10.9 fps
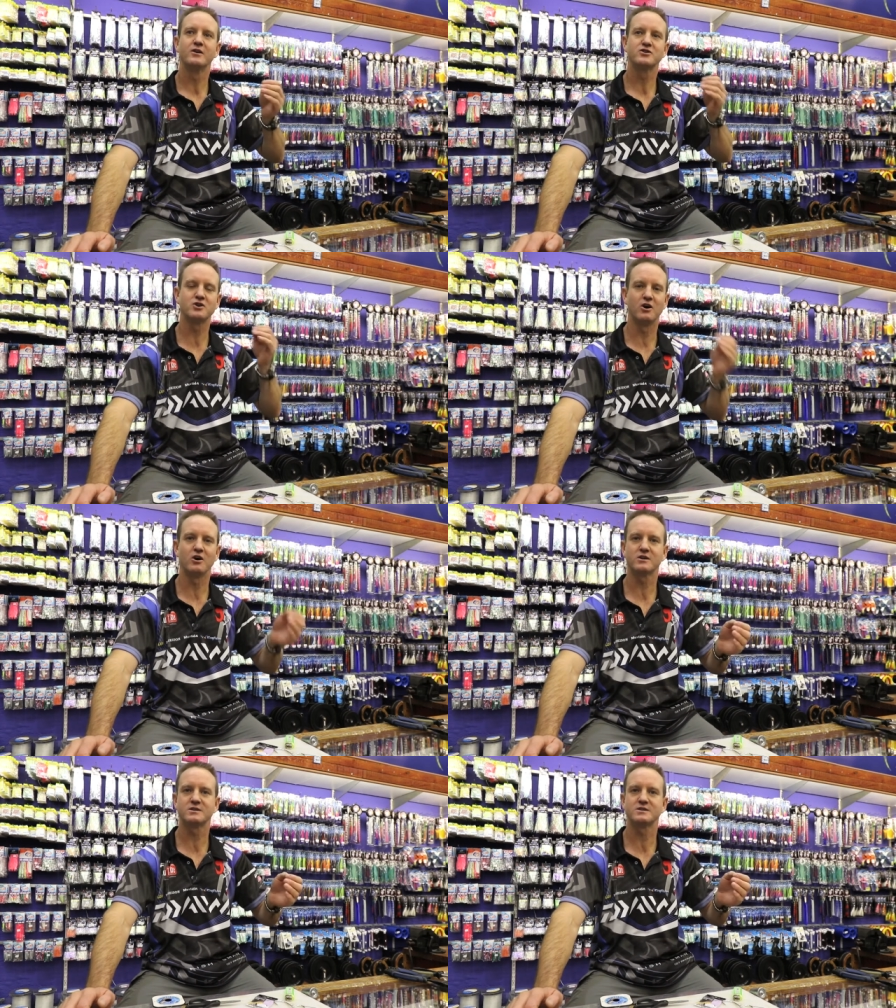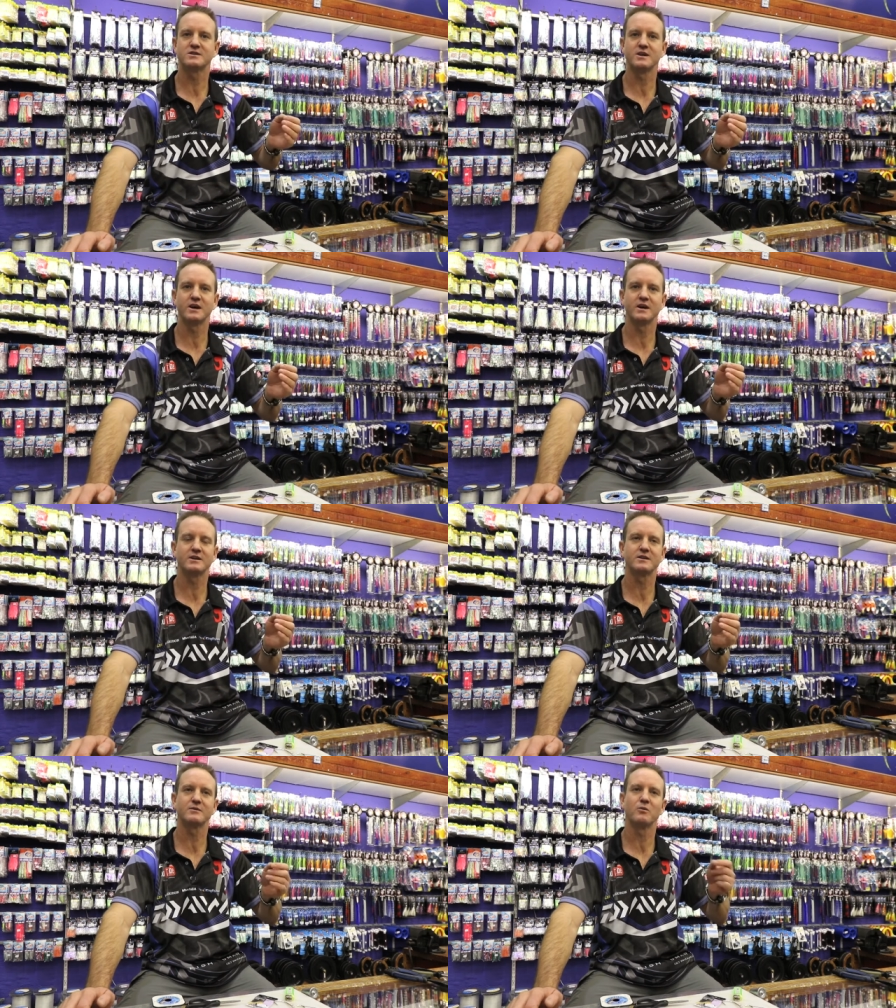sharks that
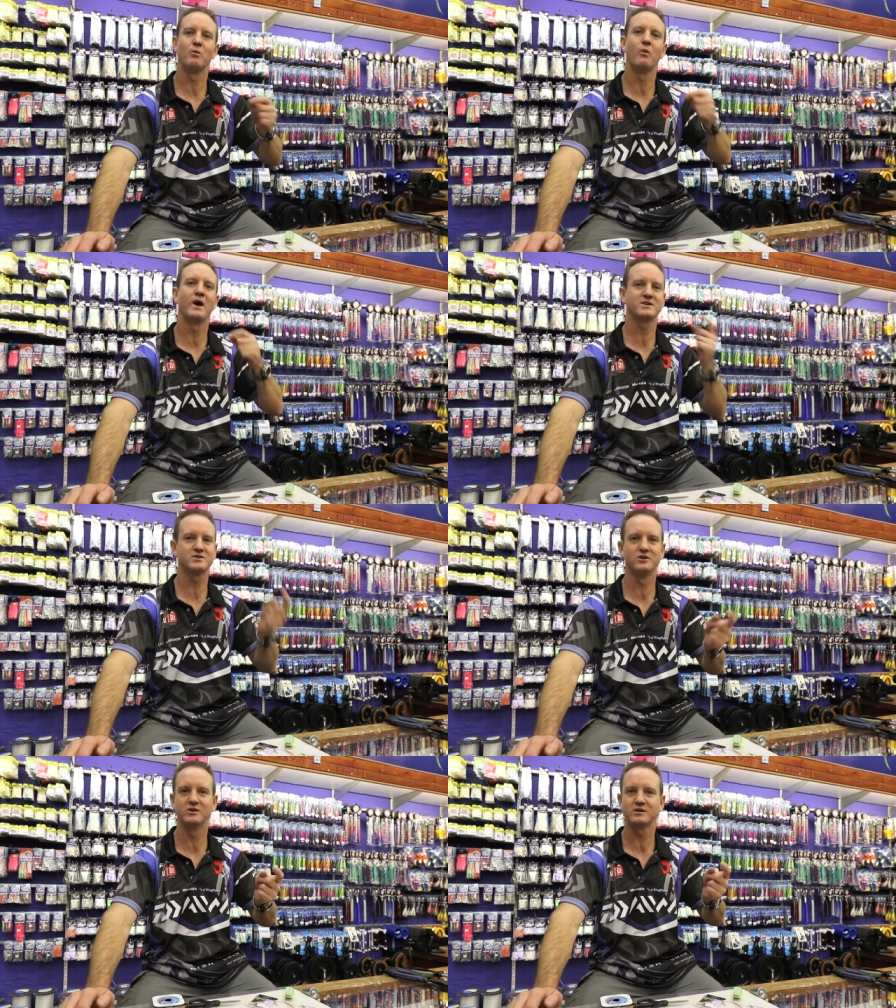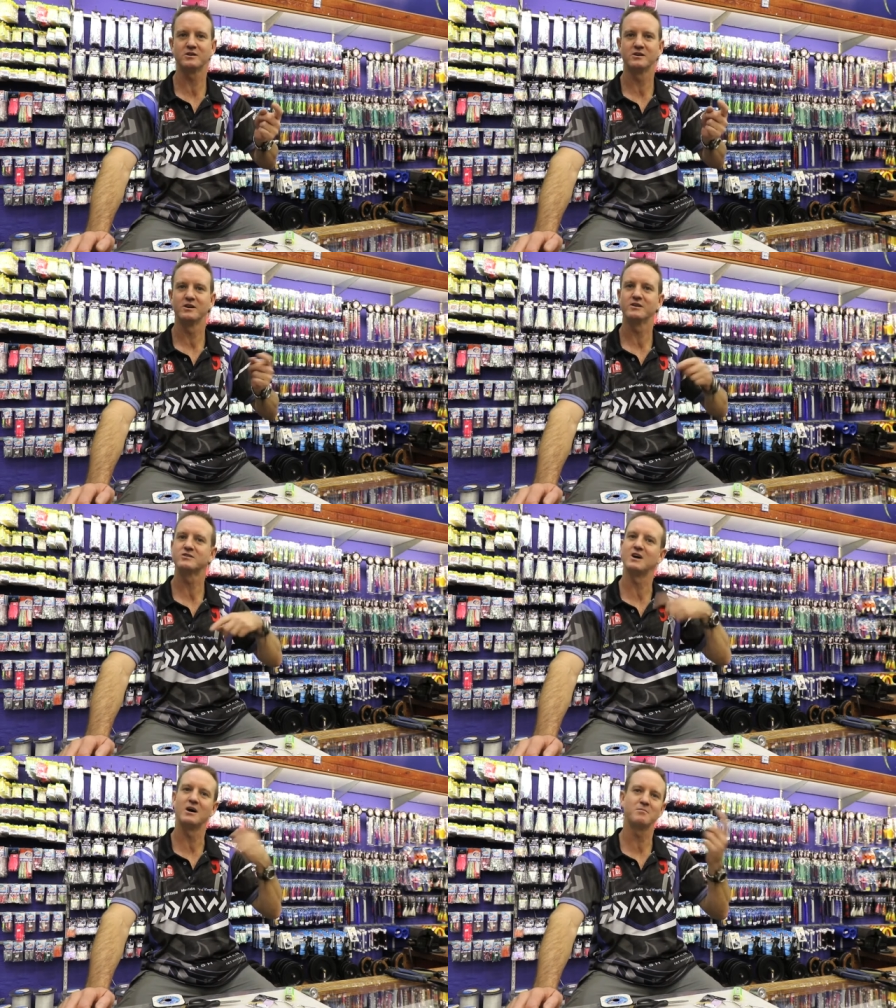once hooked,
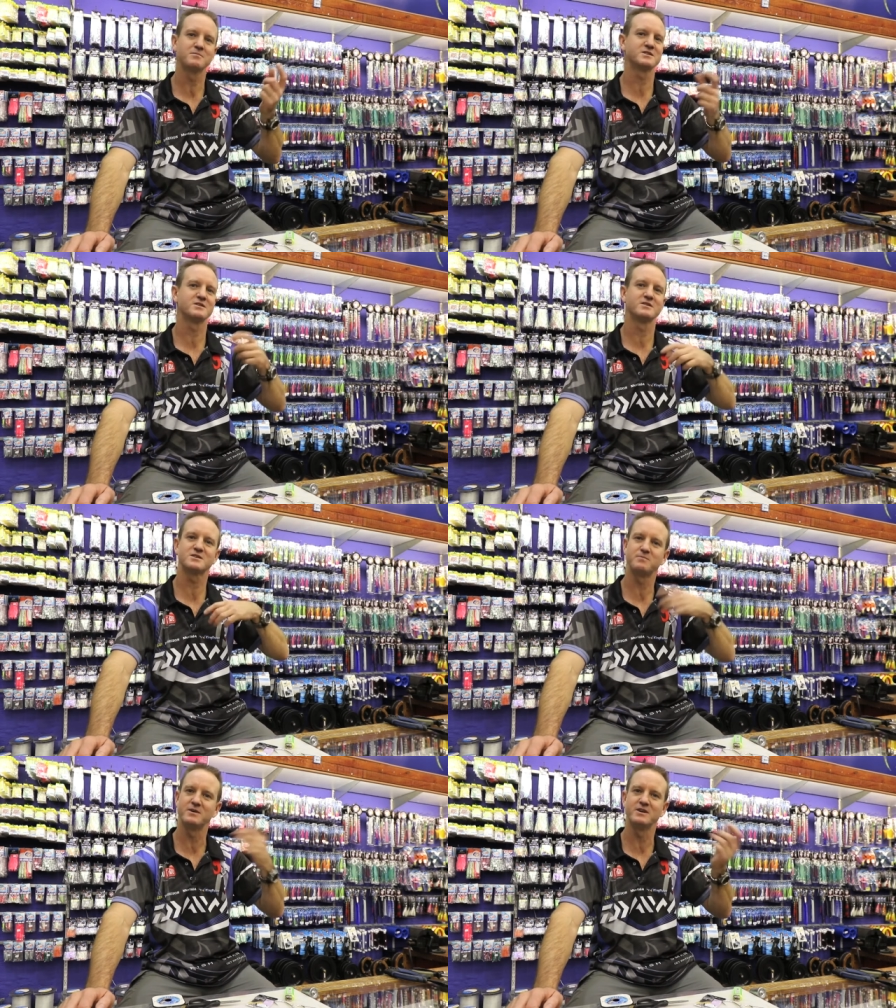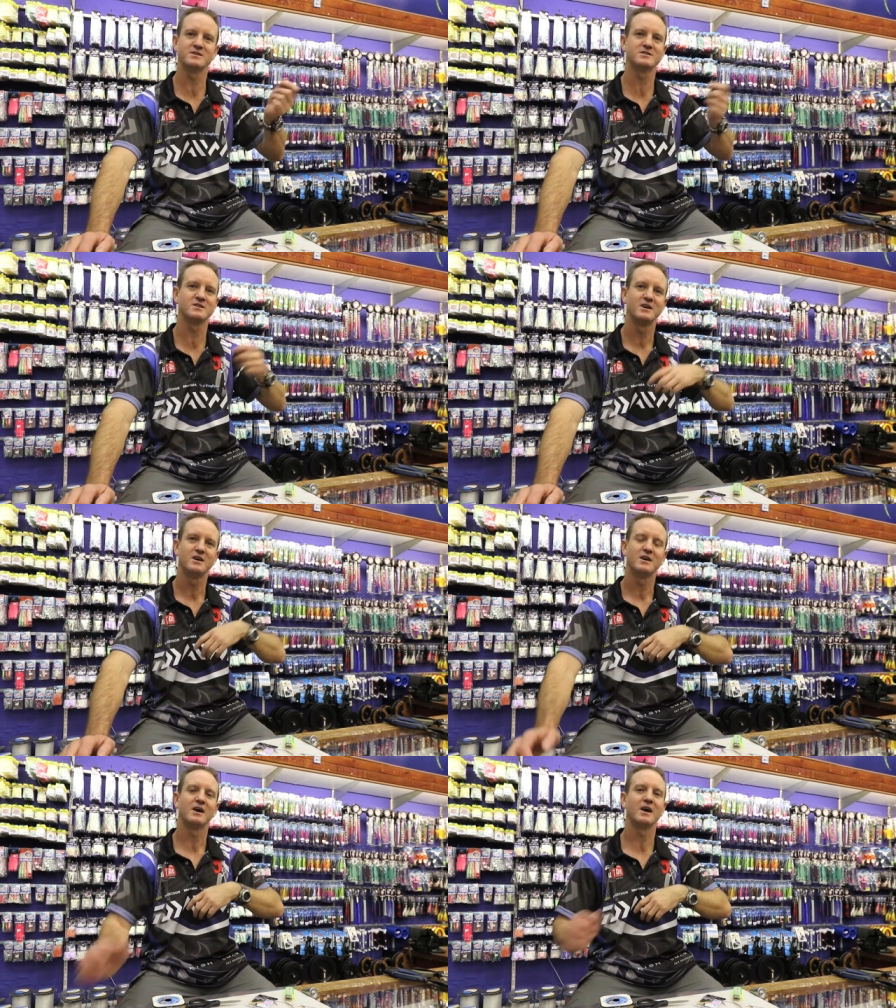jumps, spins
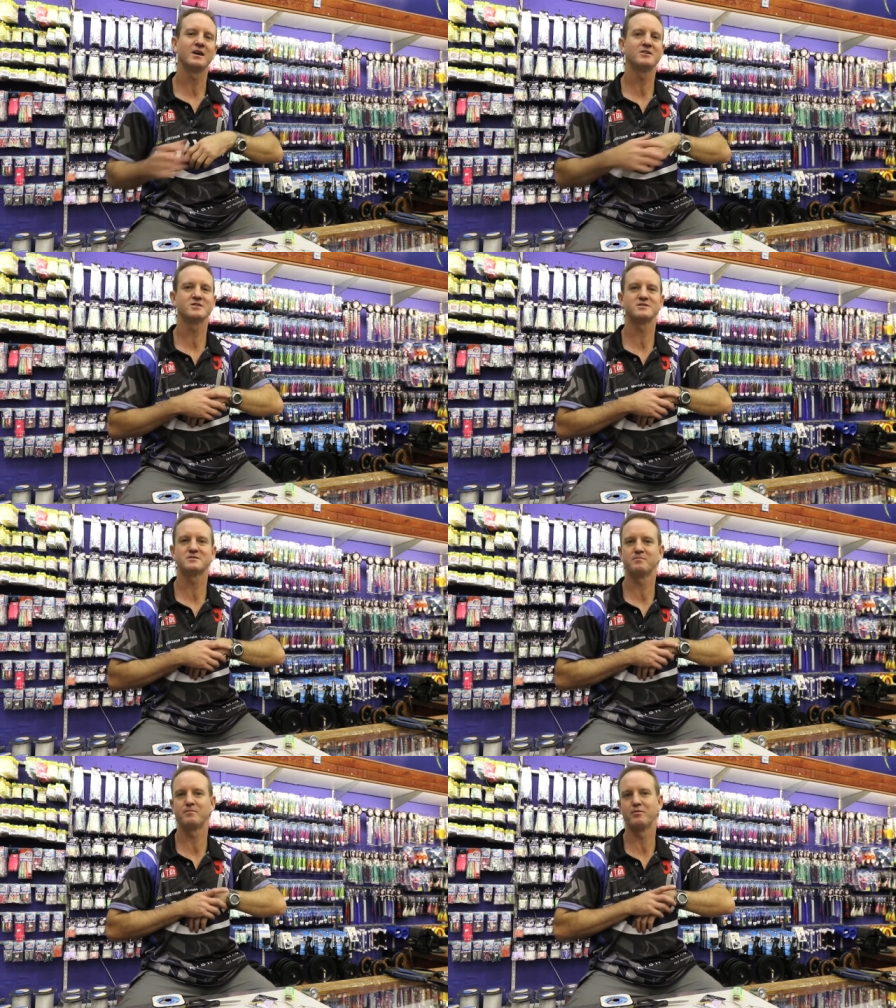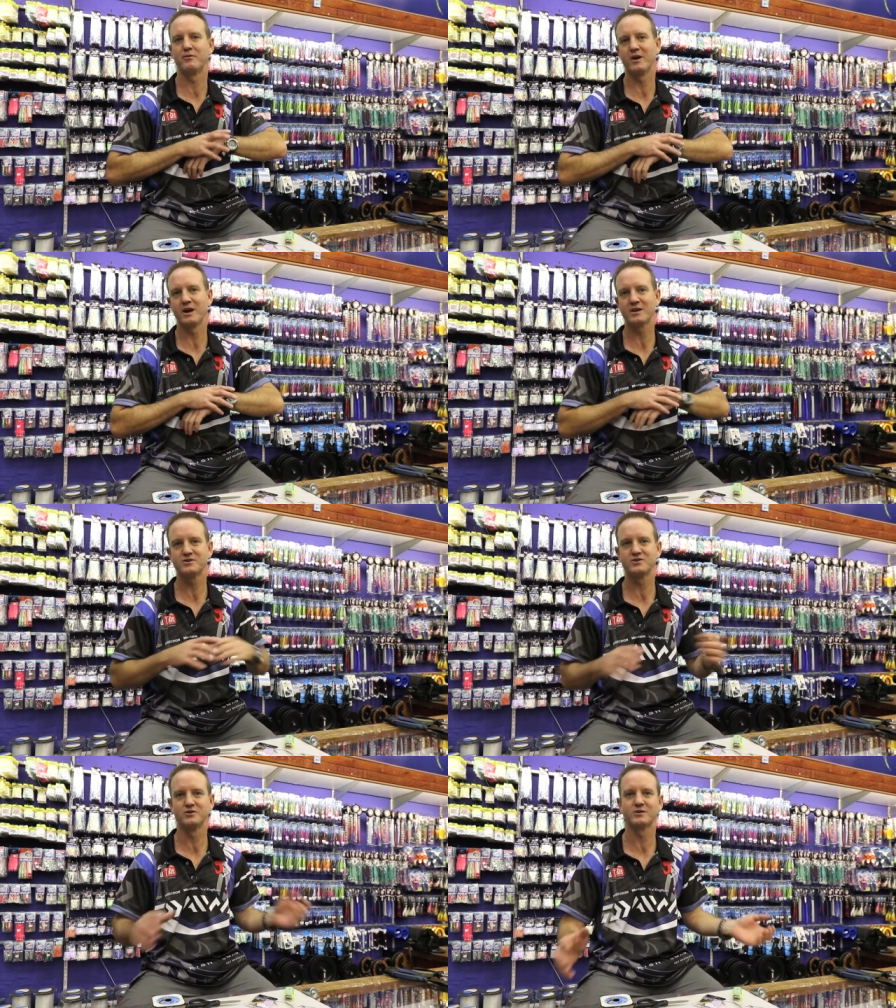and just
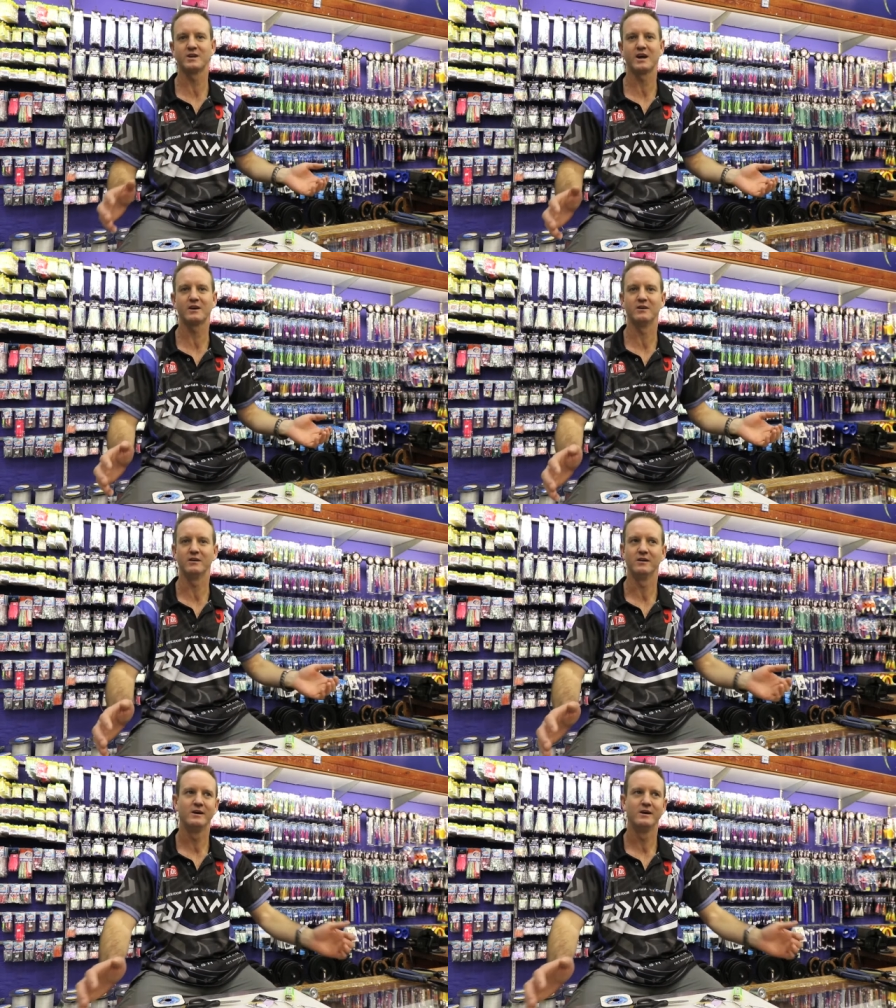breaks your tackle.